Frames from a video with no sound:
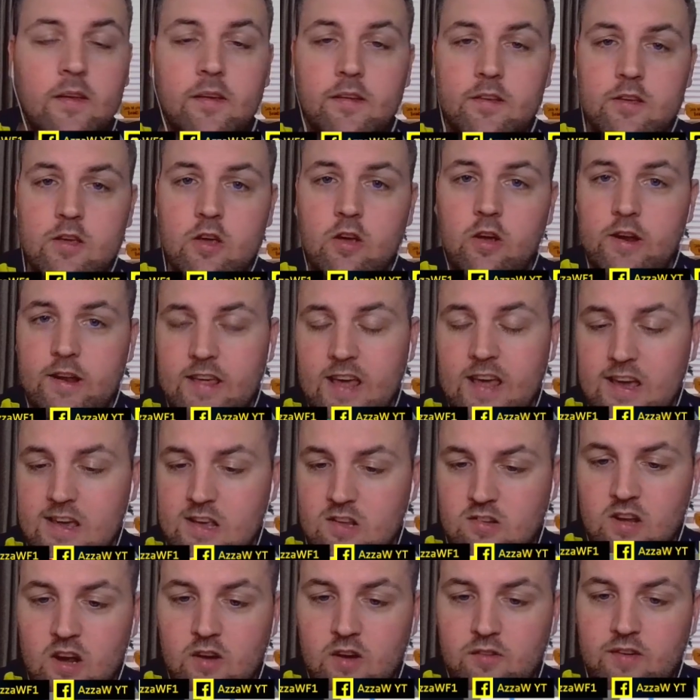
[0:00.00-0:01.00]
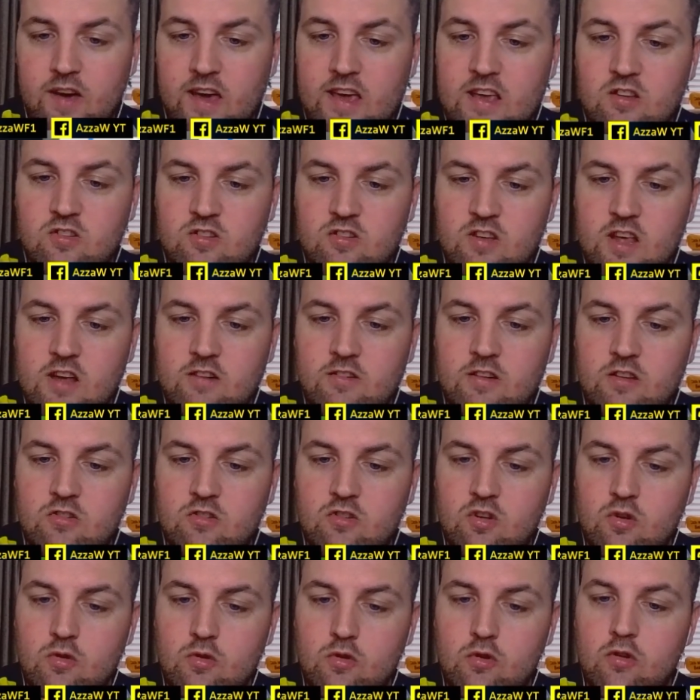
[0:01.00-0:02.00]
you're going to get yourself a Series
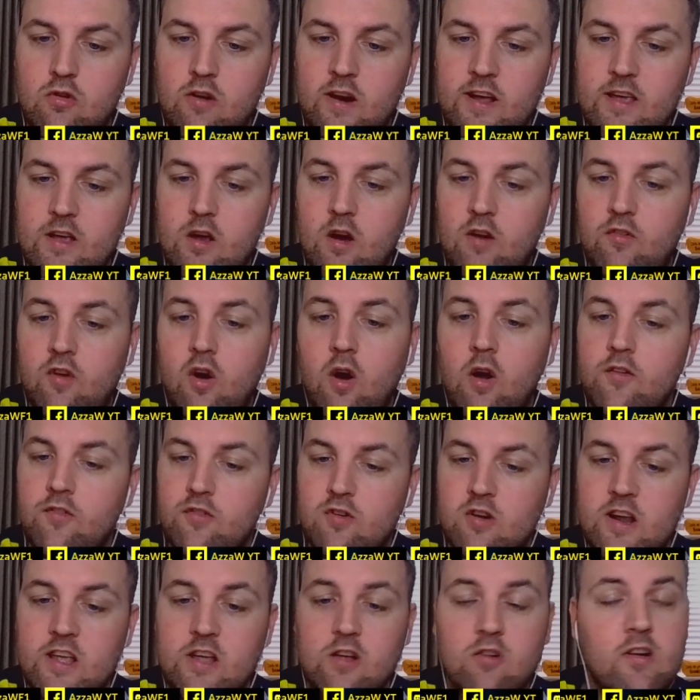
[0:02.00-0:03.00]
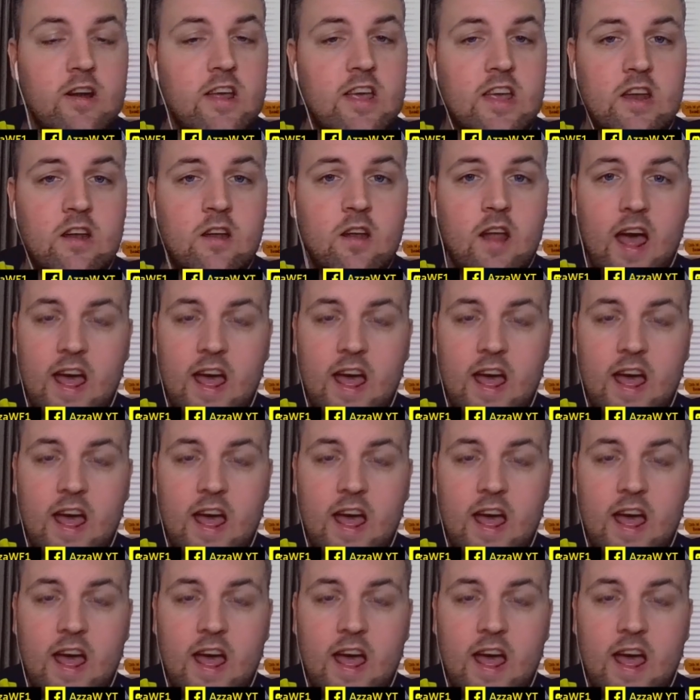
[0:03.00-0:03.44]
2 crate of either a green,